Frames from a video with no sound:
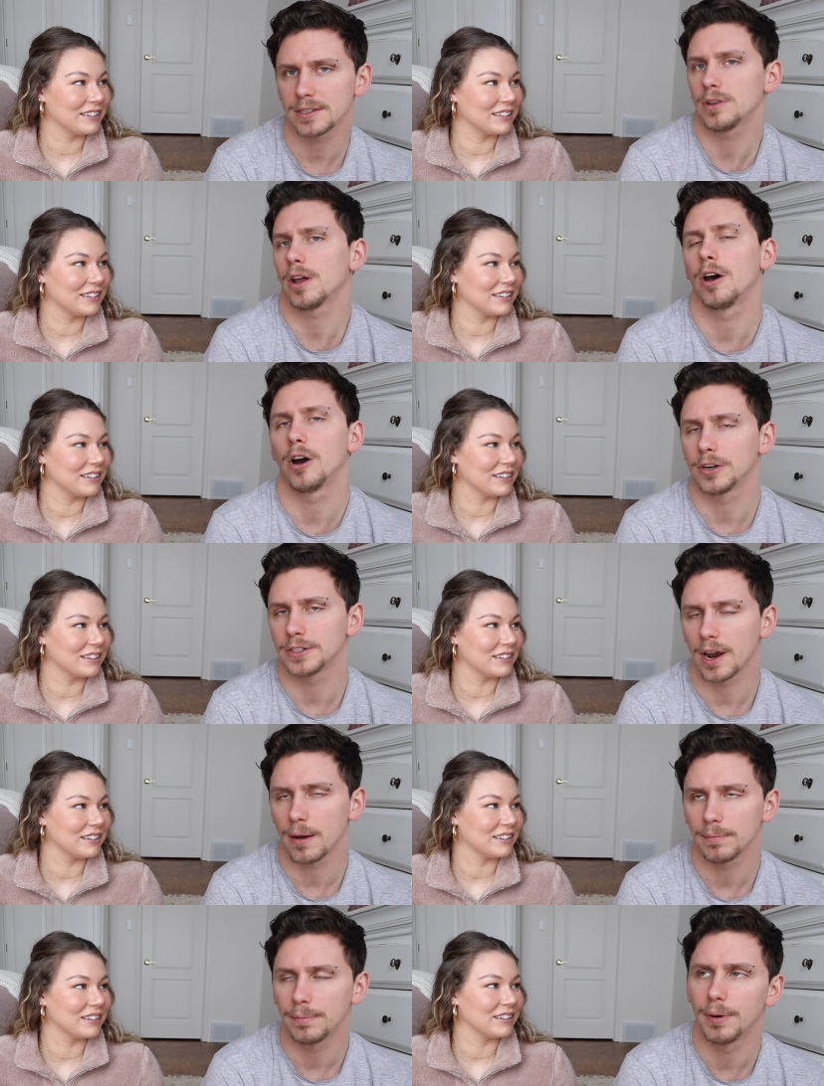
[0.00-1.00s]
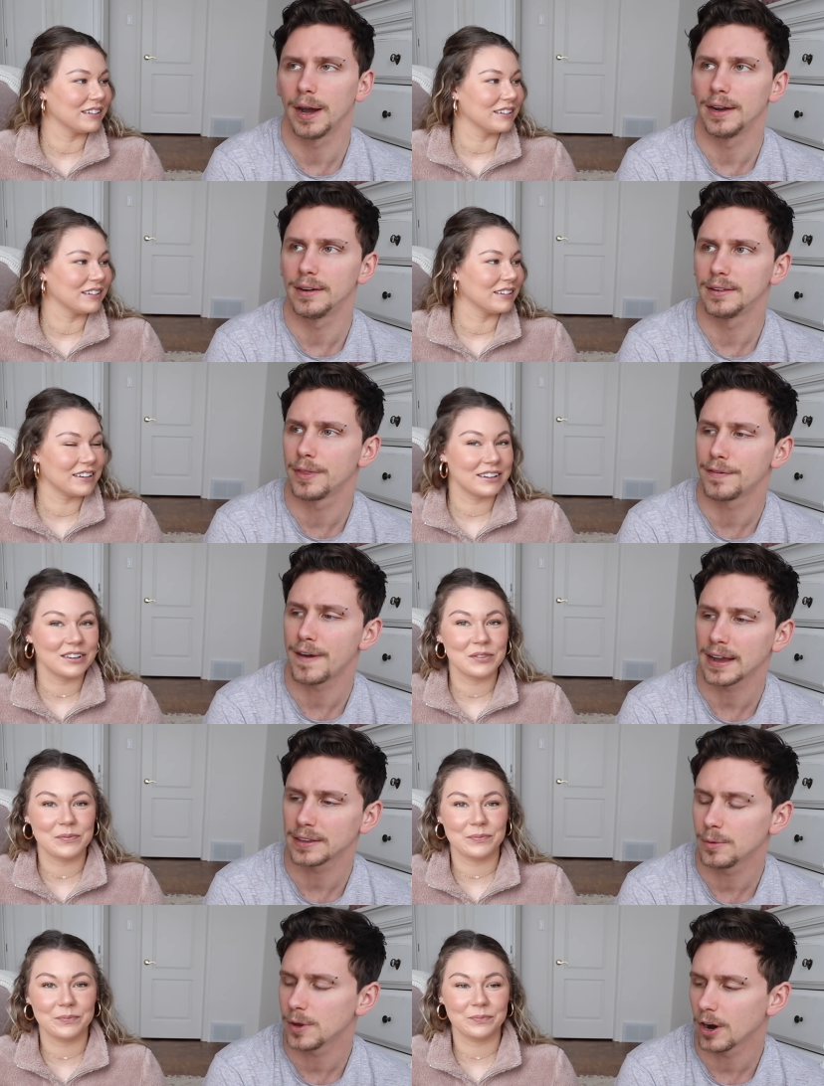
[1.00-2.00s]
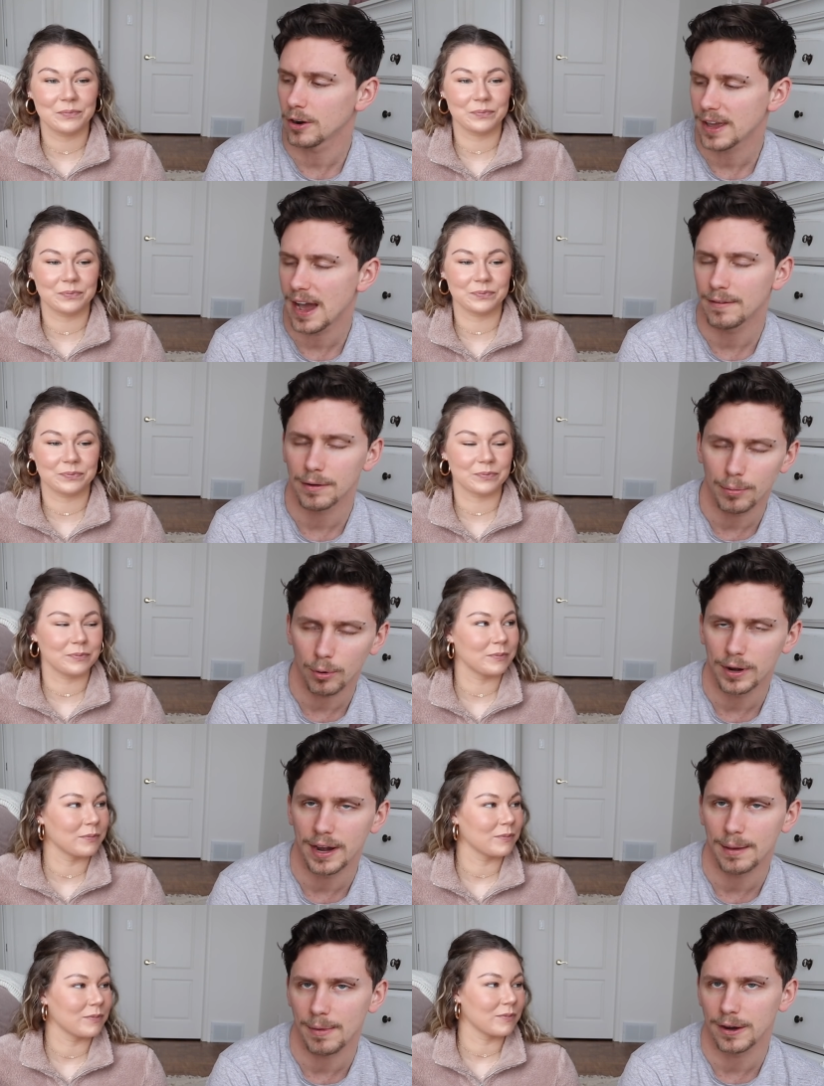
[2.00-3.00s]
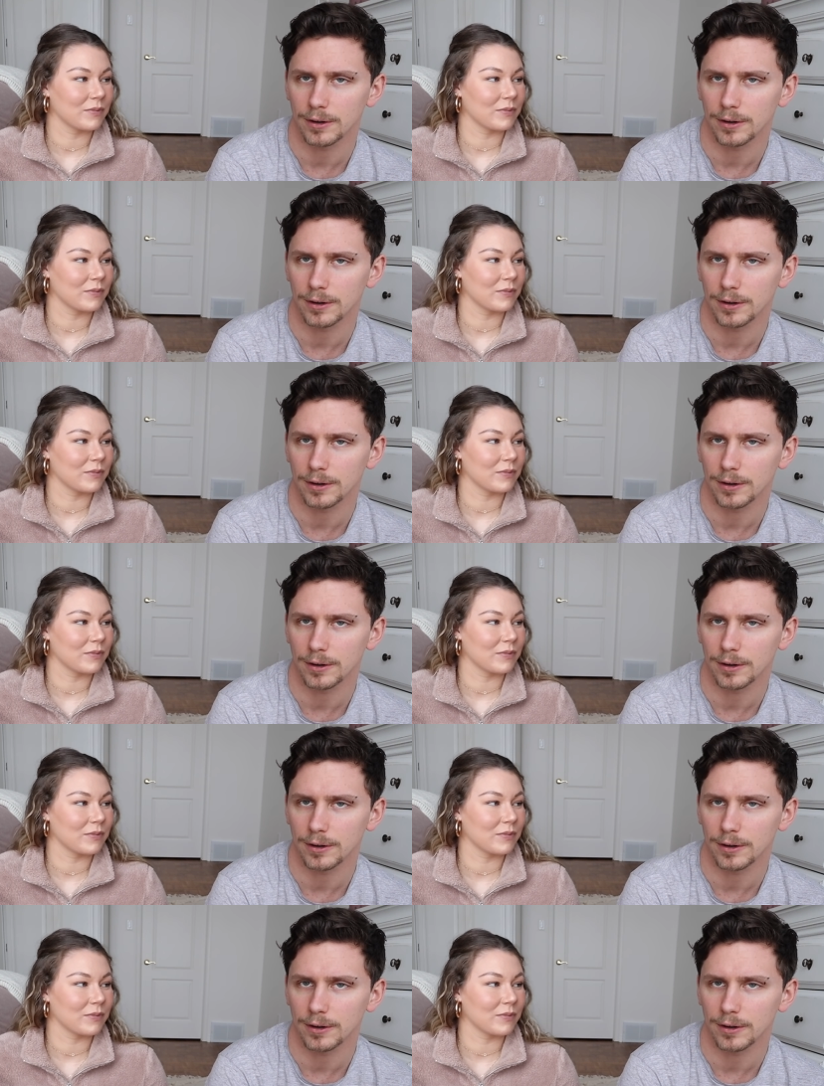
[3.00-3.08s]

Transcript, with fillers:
Speaker 1: list. Not a hard time, but the fact that we already have a boy name